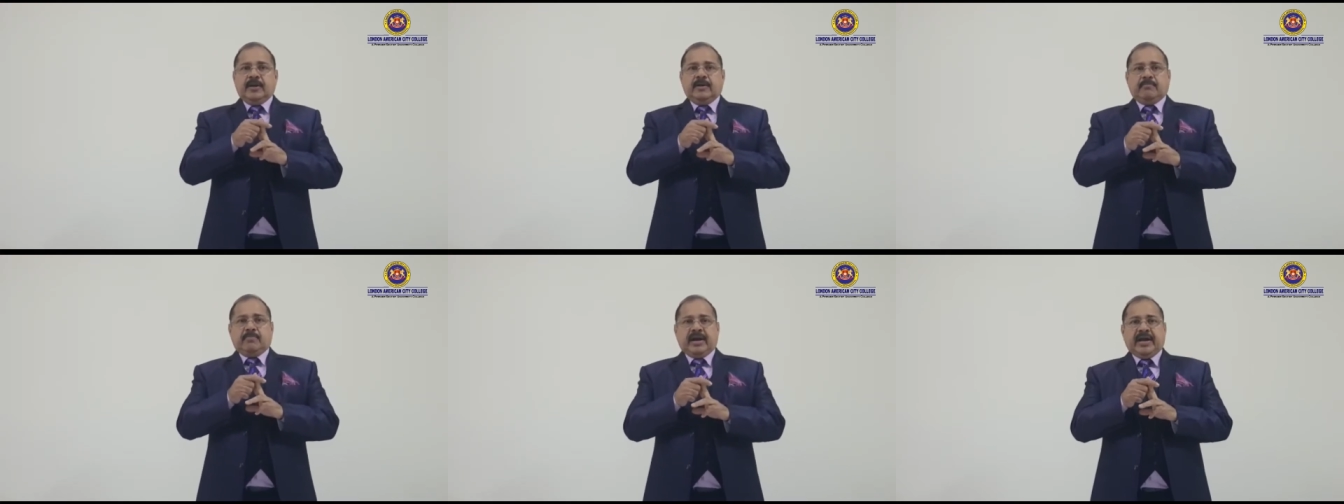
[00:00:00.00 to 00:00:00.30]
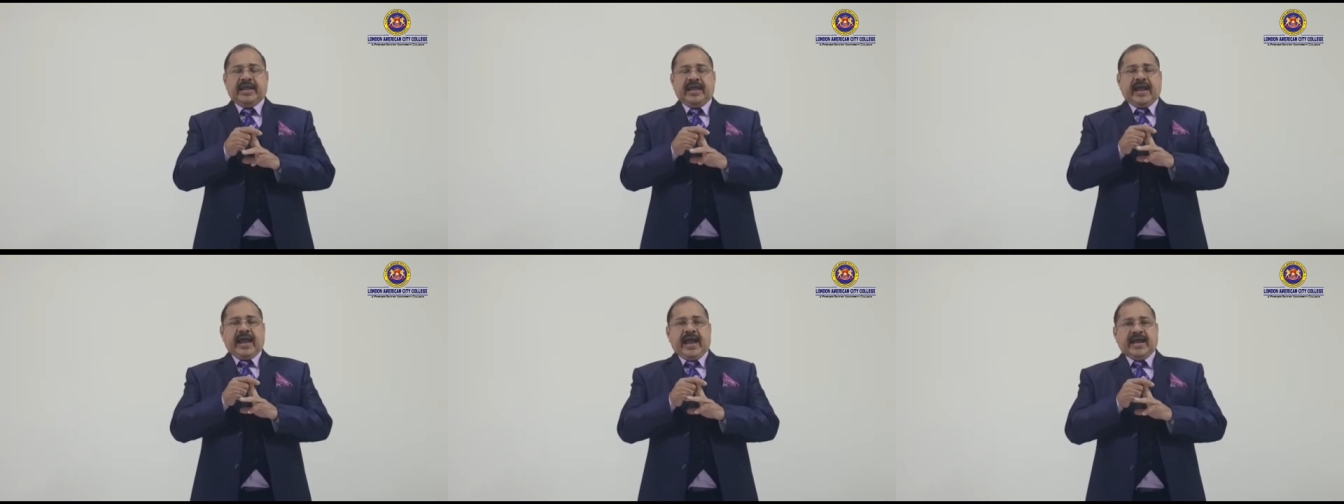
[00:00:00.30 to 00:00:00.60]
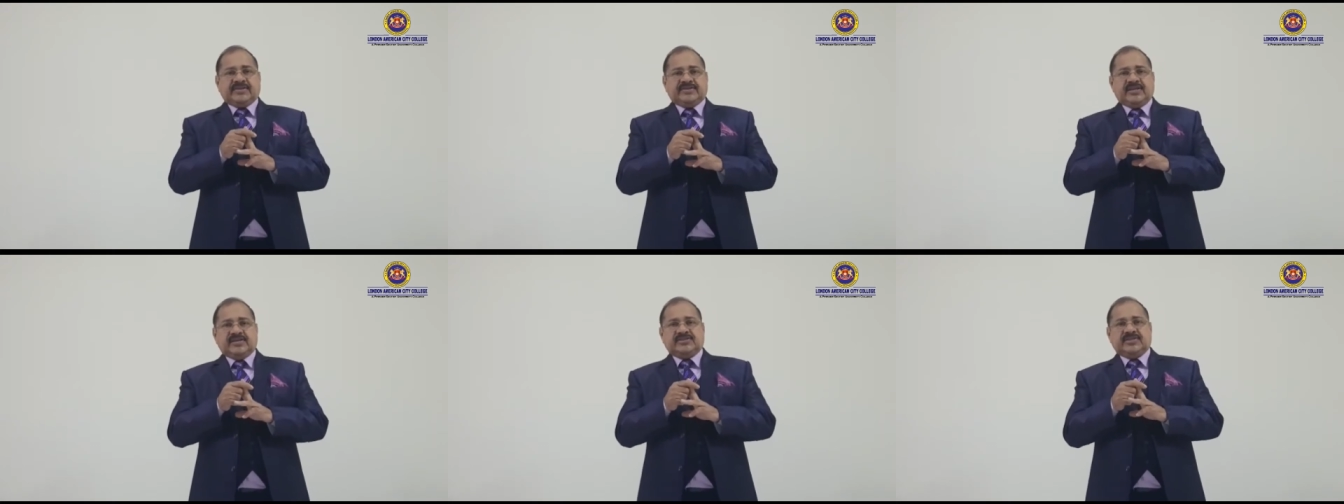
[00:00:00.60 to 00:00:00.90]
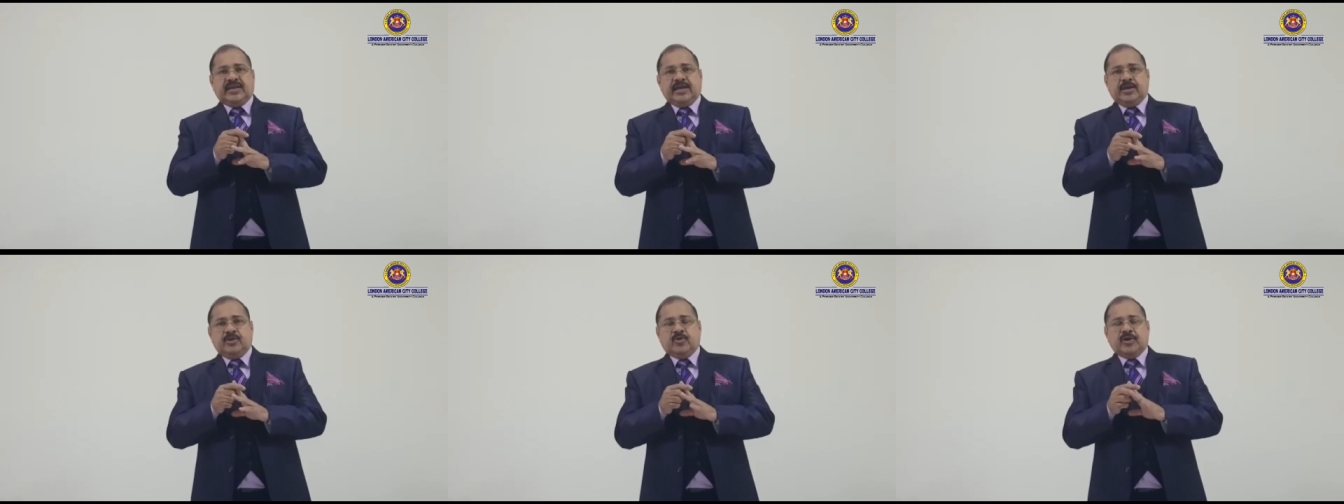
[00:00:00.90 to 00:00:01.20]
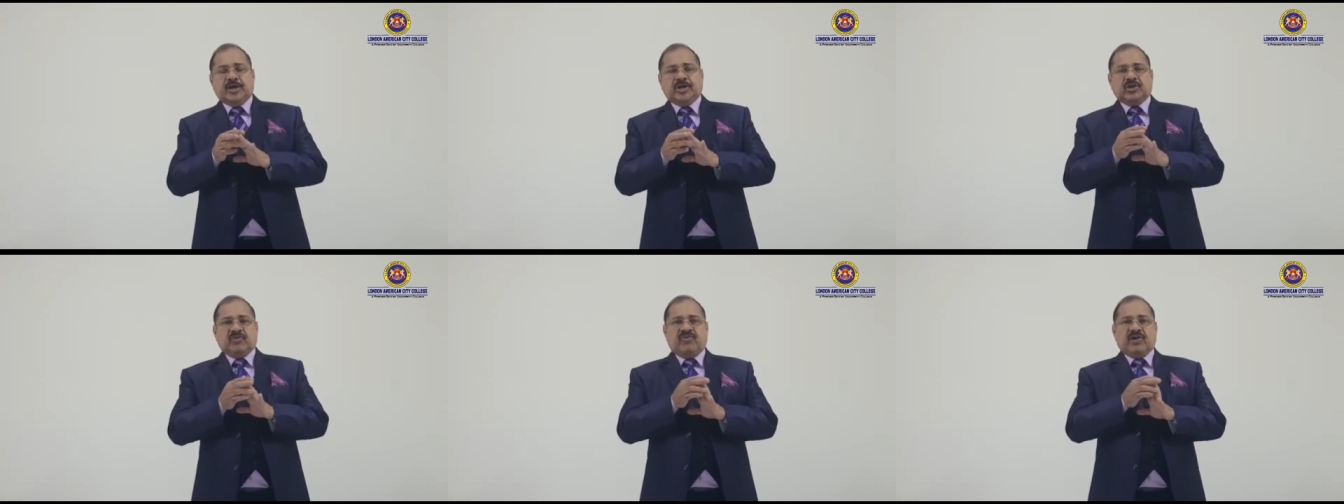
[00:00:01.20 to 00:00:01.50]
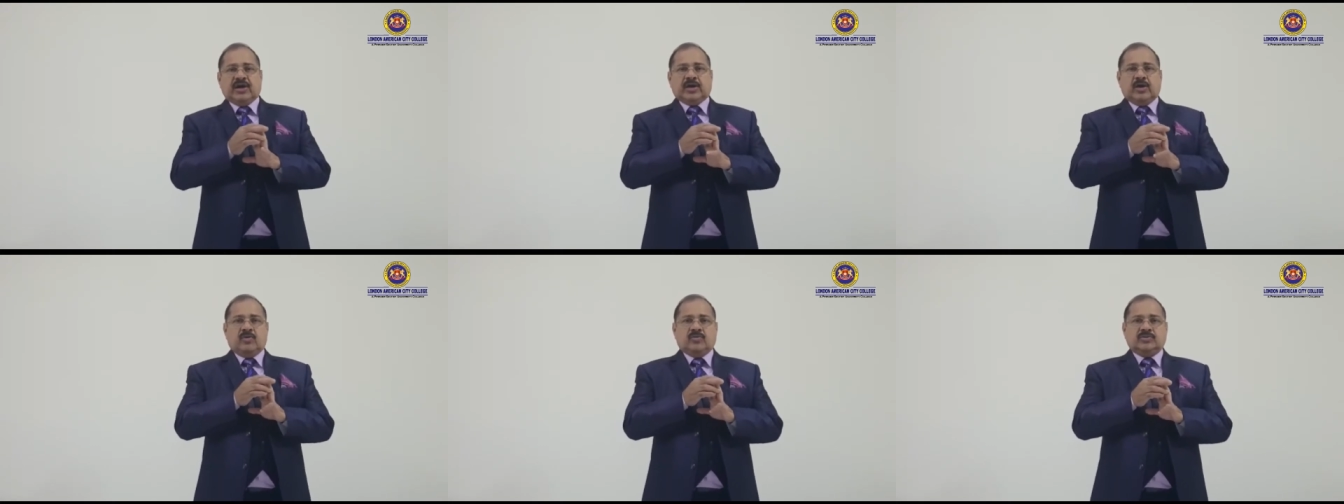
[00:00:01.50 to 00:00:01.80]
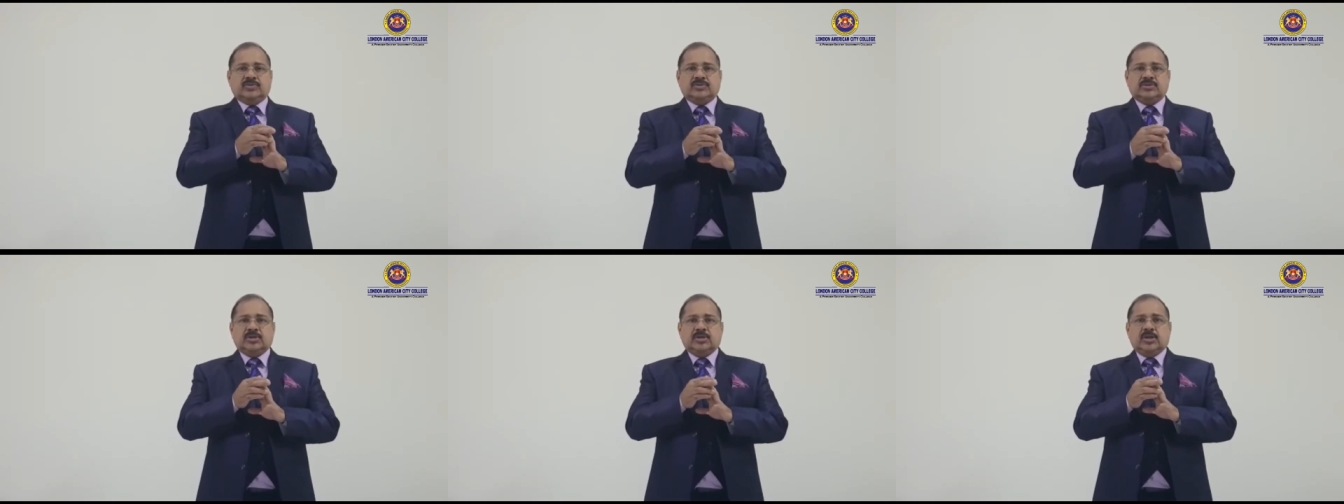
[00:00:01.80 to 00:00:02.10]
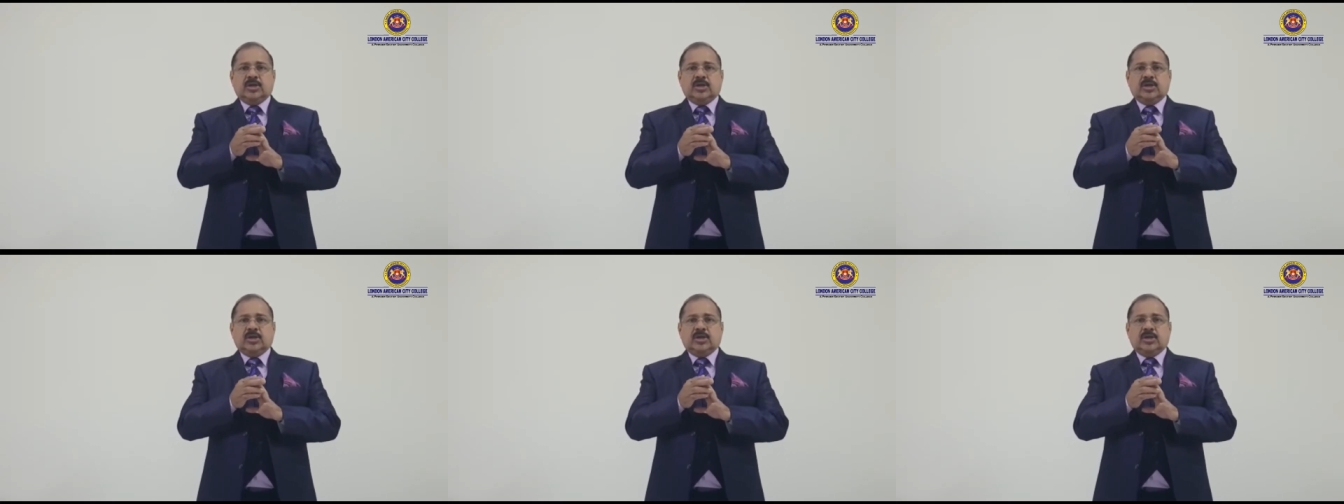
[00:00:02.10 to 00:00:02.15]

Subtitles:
Money acts as a unit of account